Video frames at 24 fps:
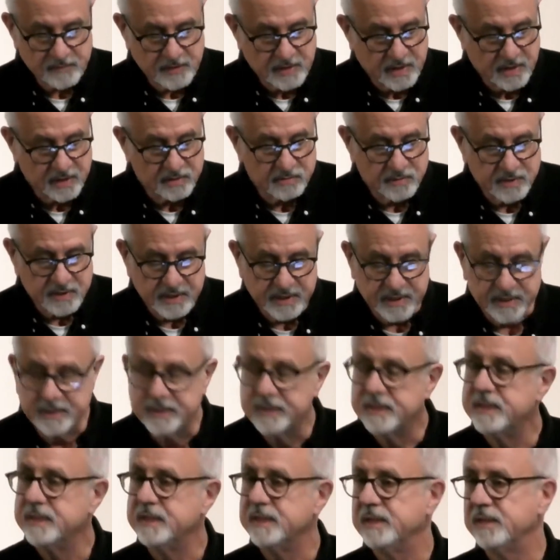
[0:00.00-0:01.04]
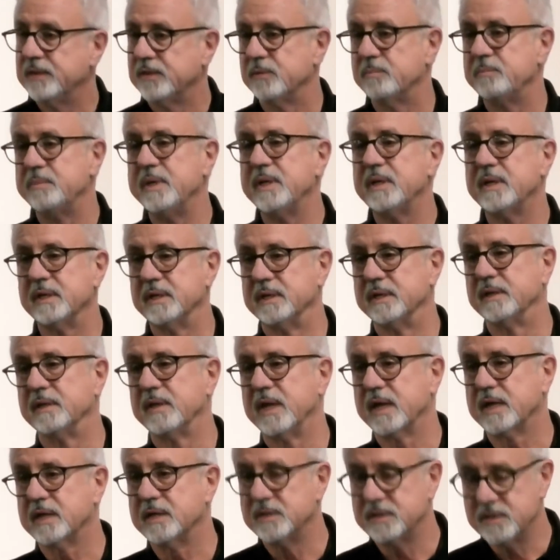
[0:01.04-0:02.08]
And really, the beacon
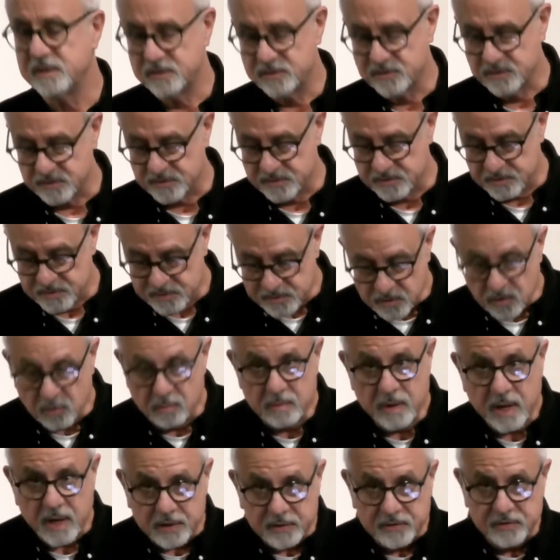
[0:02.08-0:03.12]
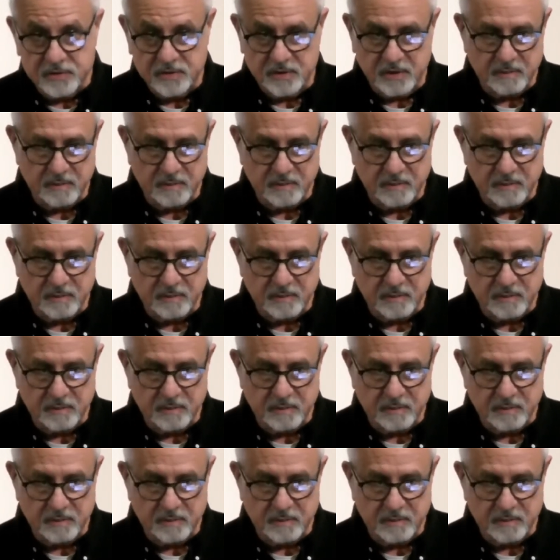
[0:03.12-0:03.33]
that can teach us so much